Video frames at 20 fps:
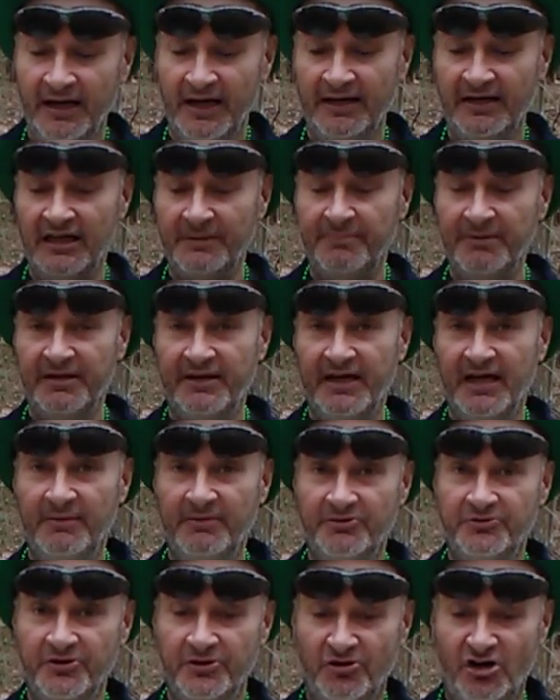and it
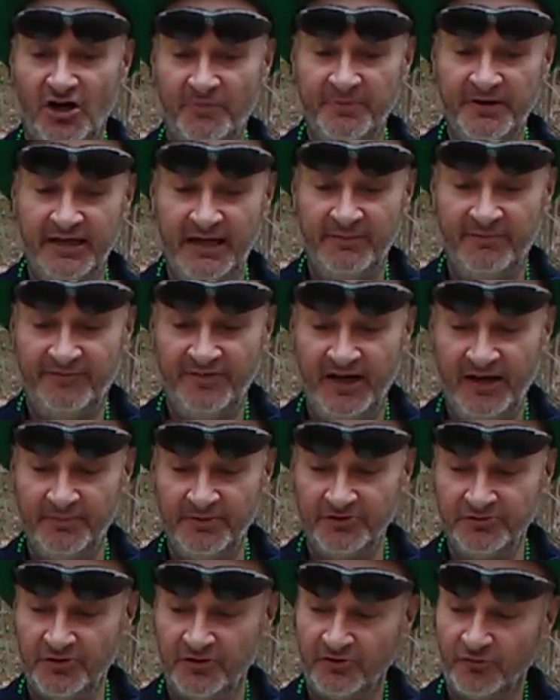took off, became famous.
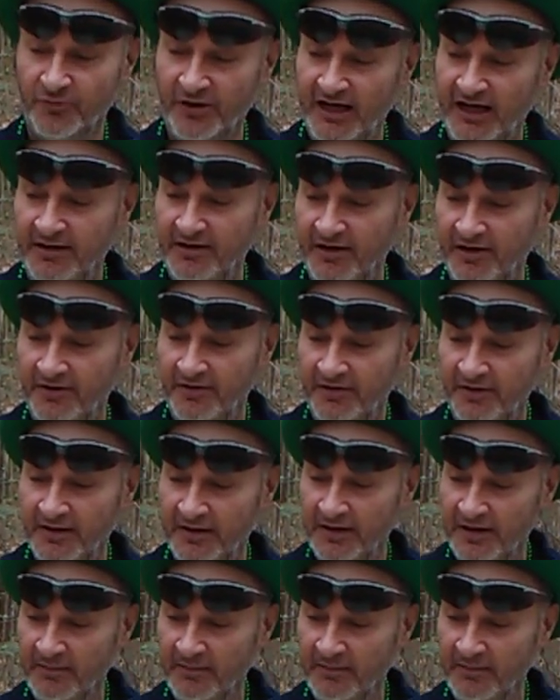Starting to rain here.